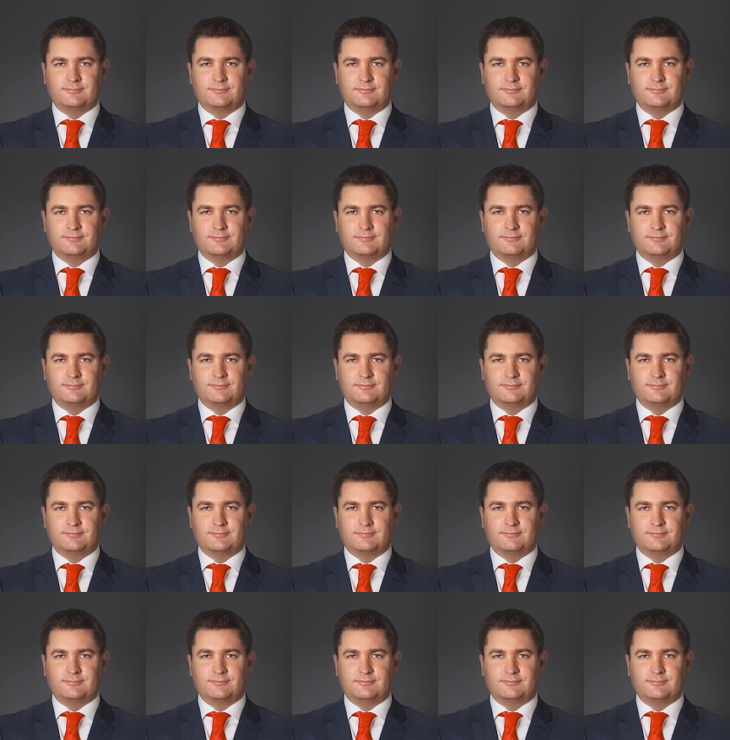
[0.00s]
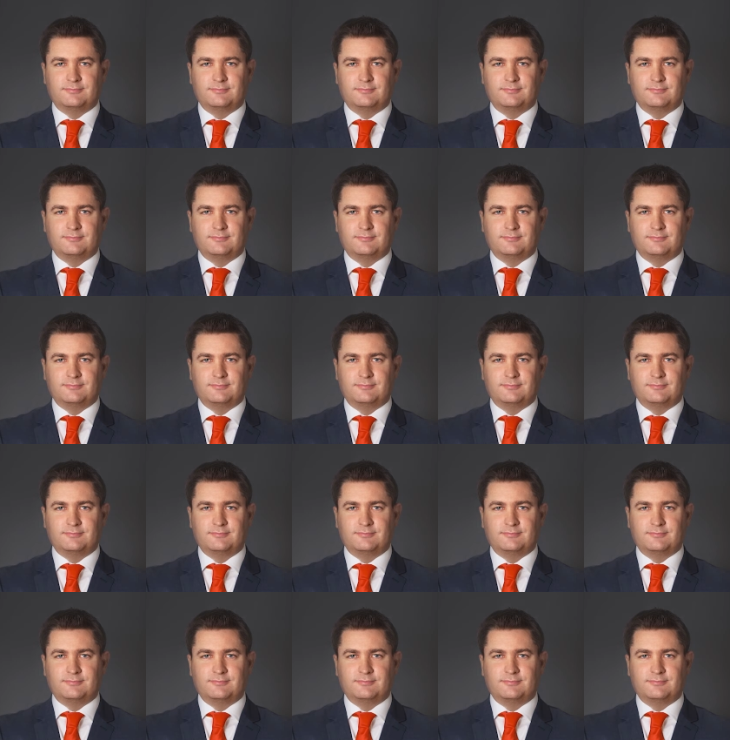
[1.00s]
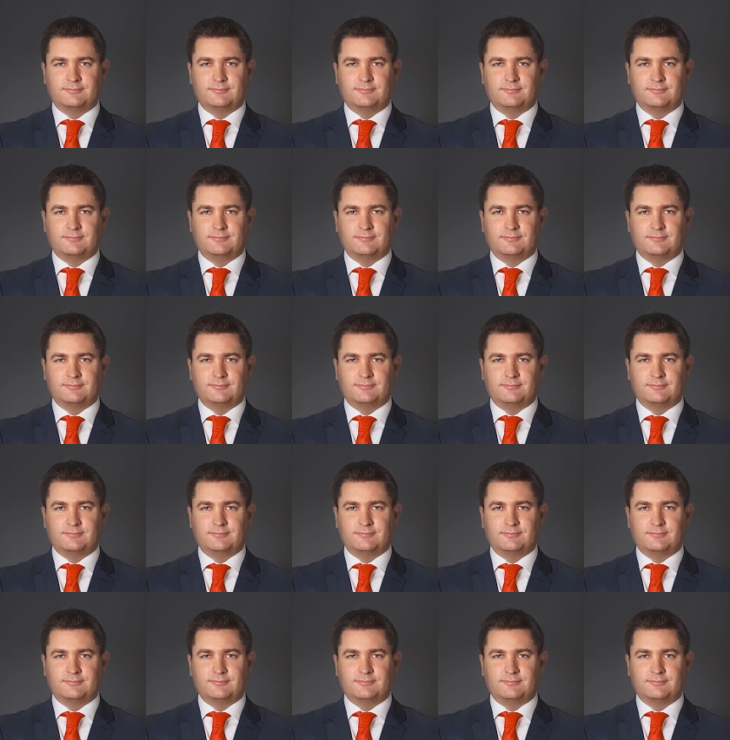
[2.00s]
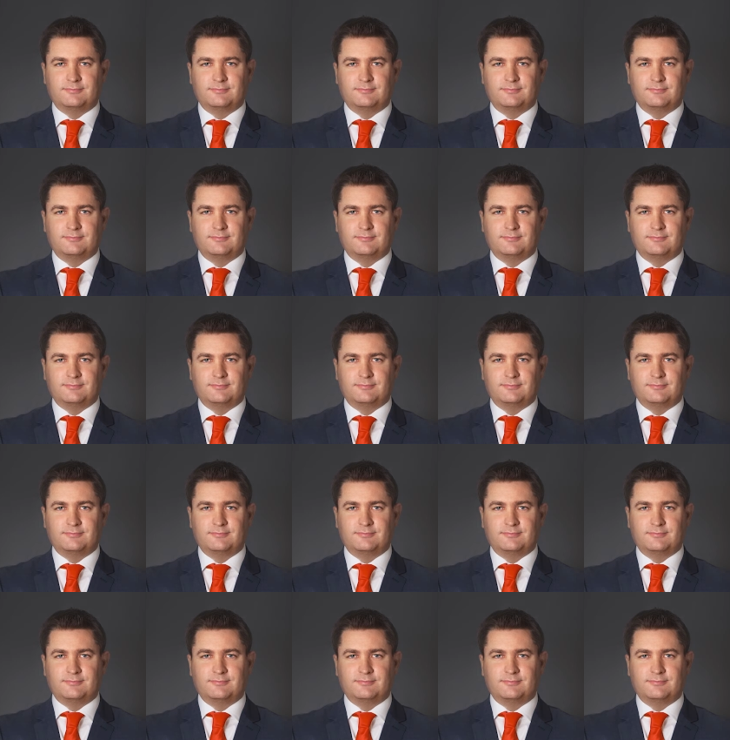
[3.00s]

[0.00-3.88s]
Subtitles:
[no speech]